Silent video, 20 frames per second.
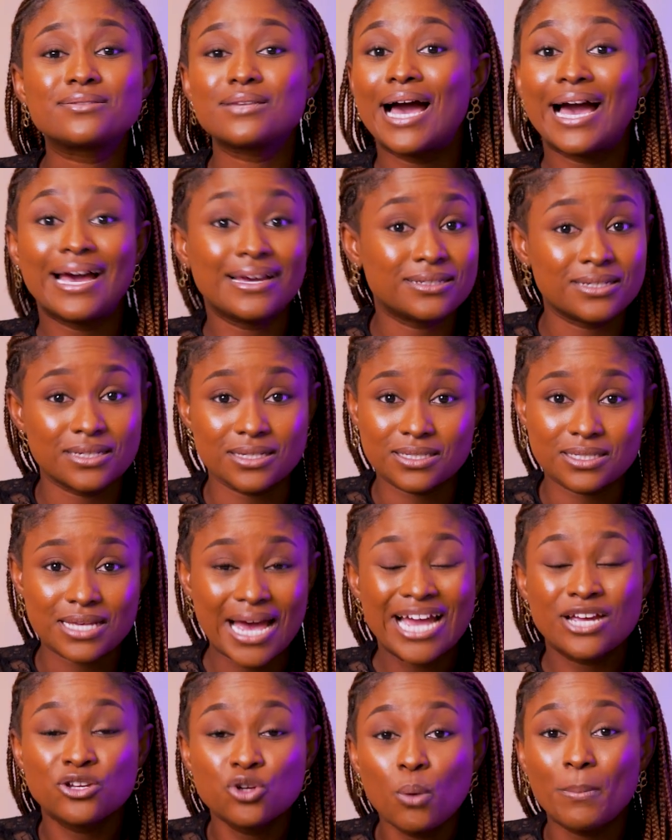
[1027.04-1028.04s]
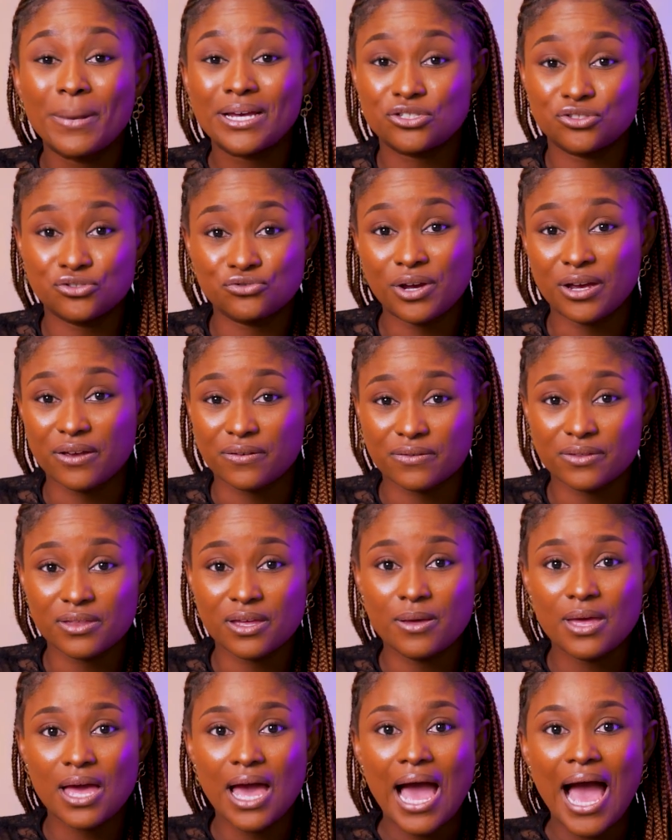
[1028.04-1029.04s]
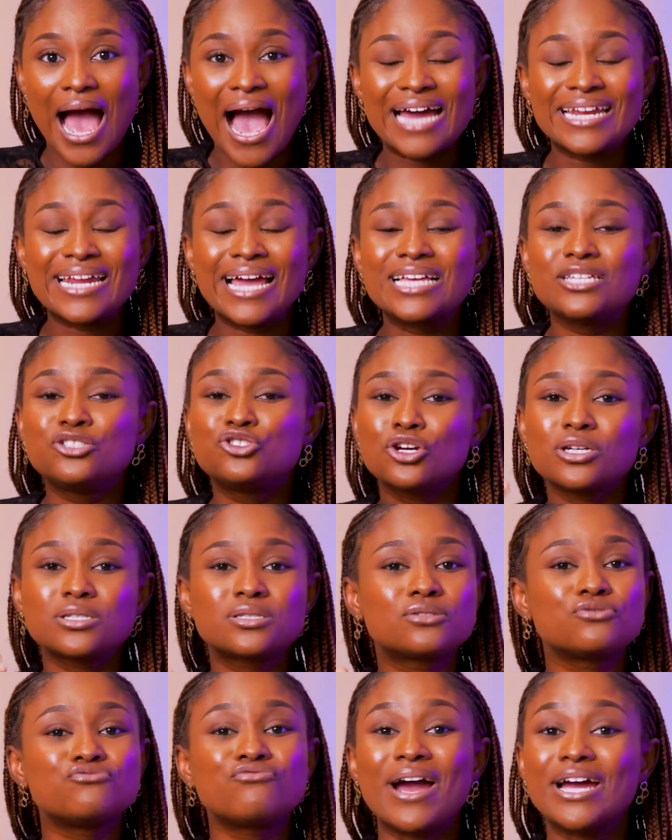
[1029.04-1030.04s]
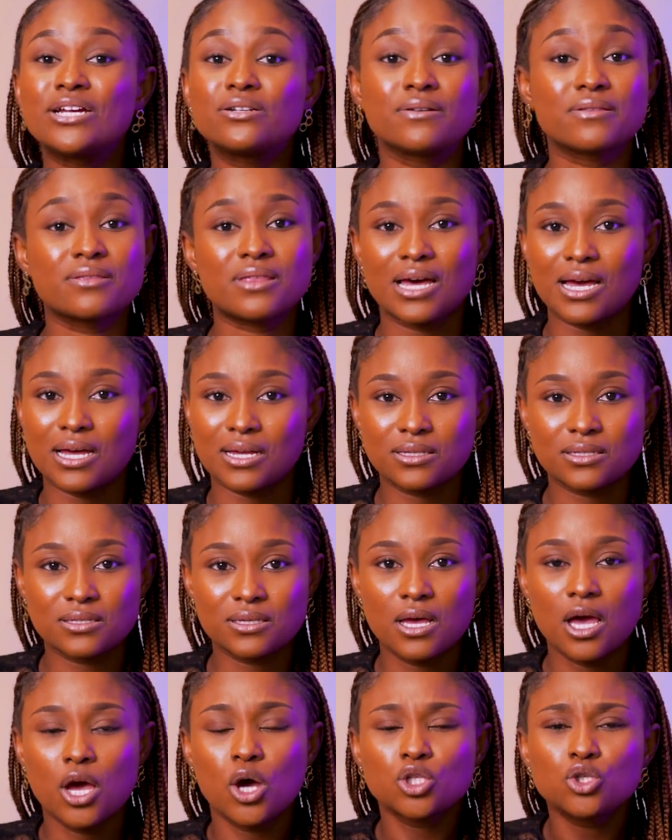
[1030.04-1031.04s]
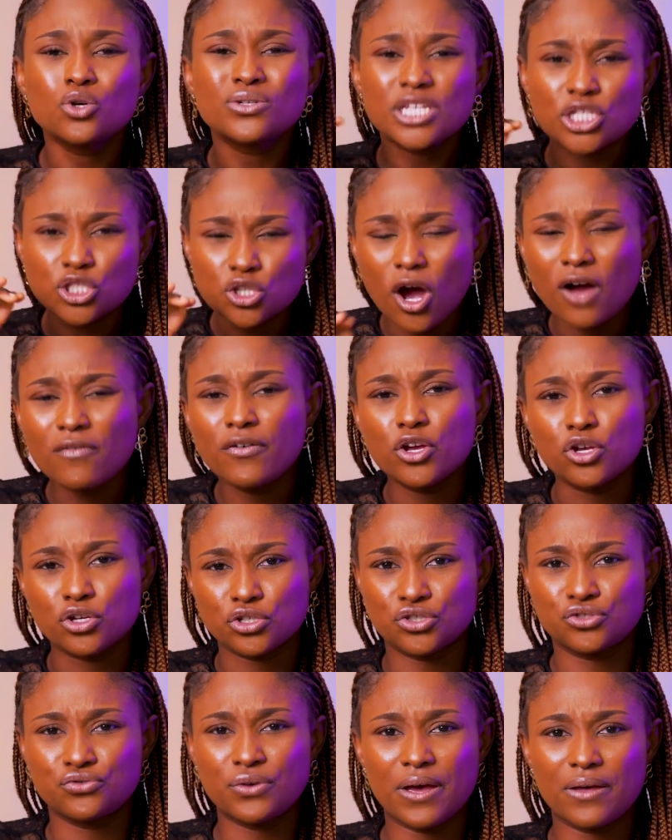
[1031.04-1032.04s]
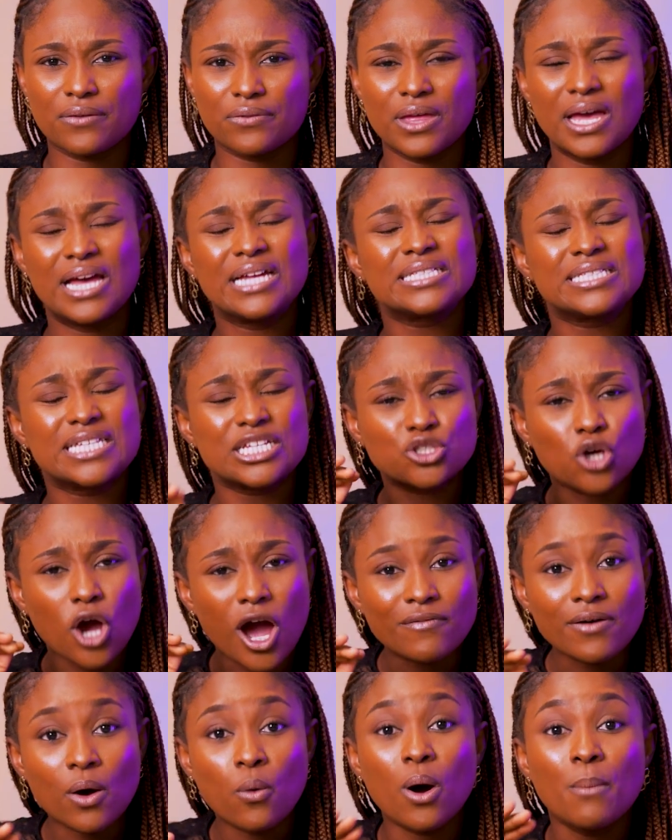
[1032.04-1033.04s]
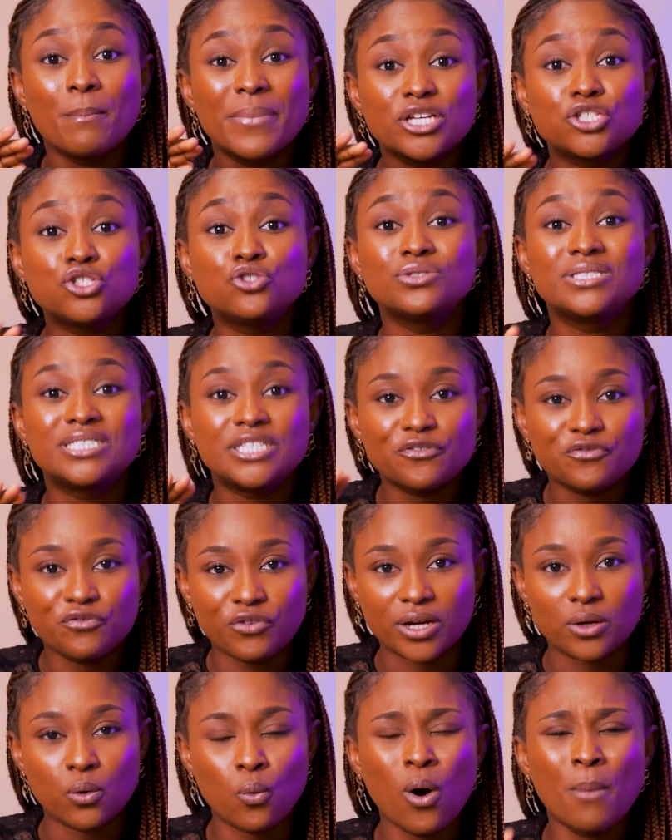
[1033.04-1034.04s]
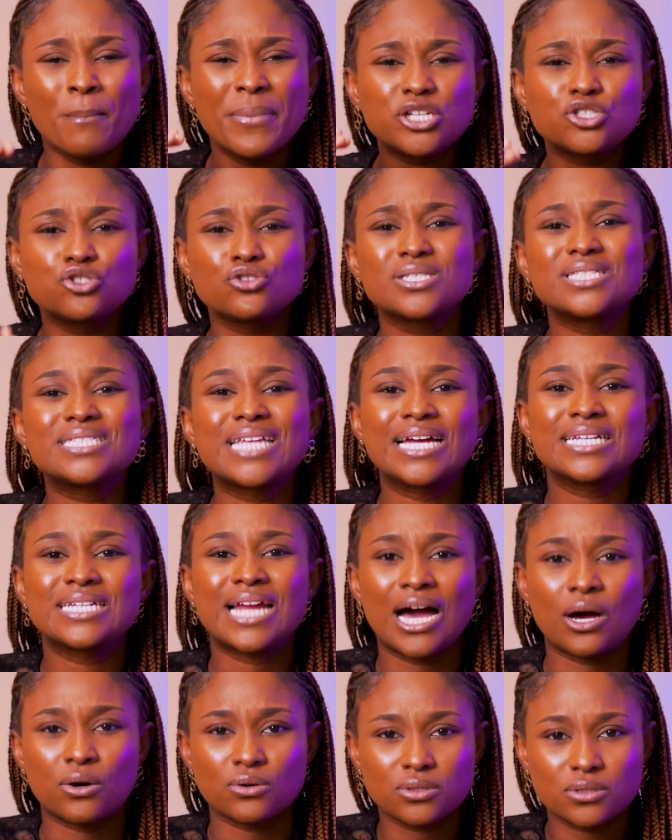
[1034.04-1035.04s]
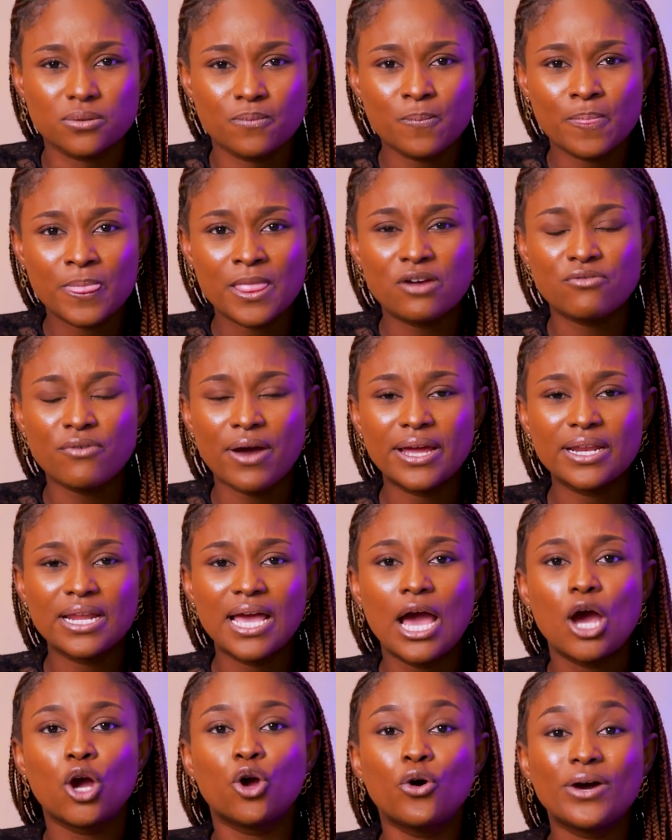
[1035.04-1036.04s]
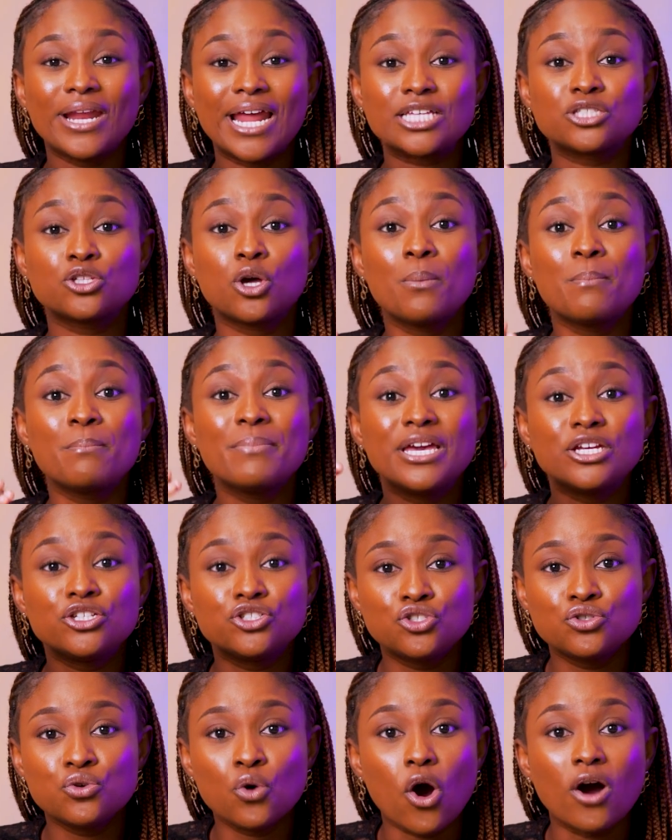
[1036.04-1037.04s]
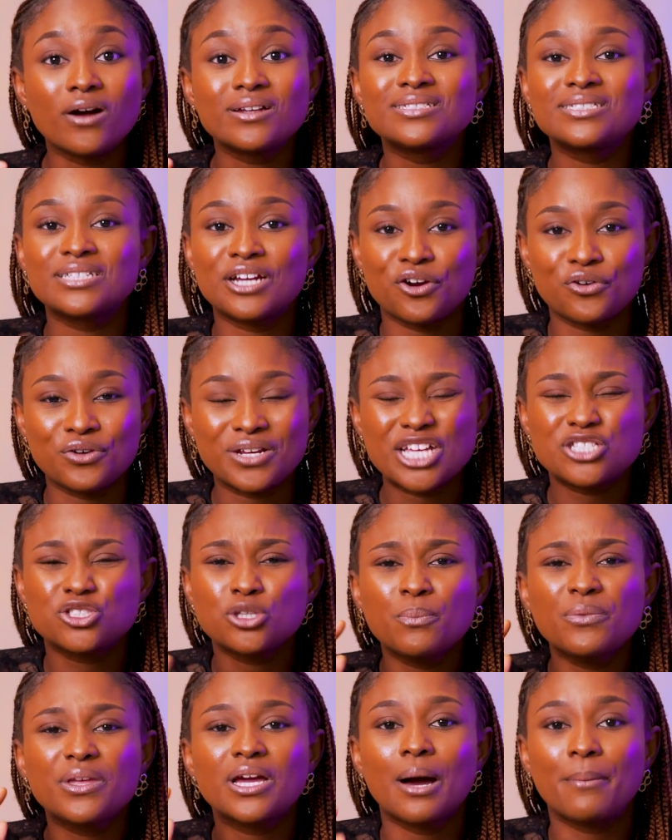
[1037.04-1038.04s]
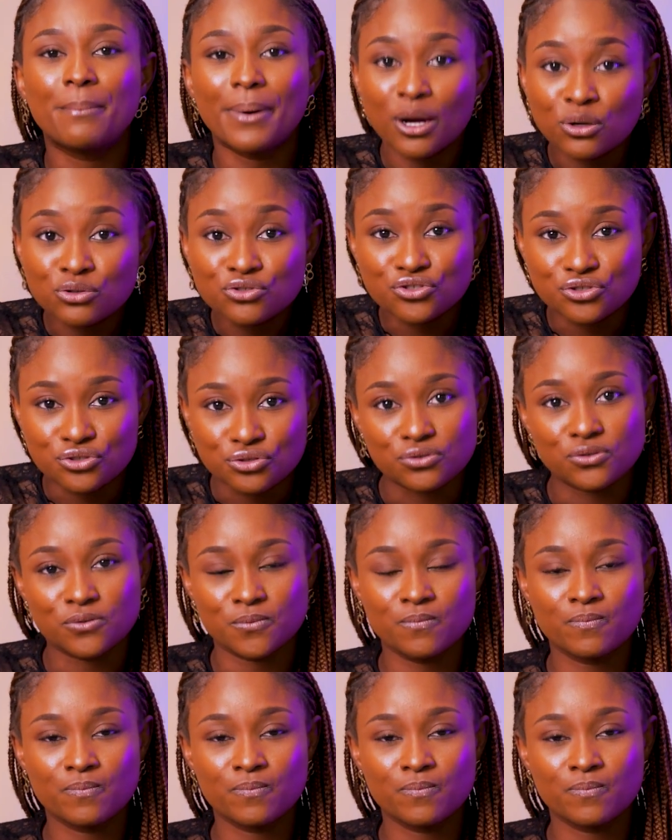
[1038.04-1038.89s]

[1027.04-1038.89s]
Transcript: hide it. I know my strength. And I just ride on that. So discover your strength. Discover what makes you different. What makes you stand out, right? God has not made you ordinary. There's something about you,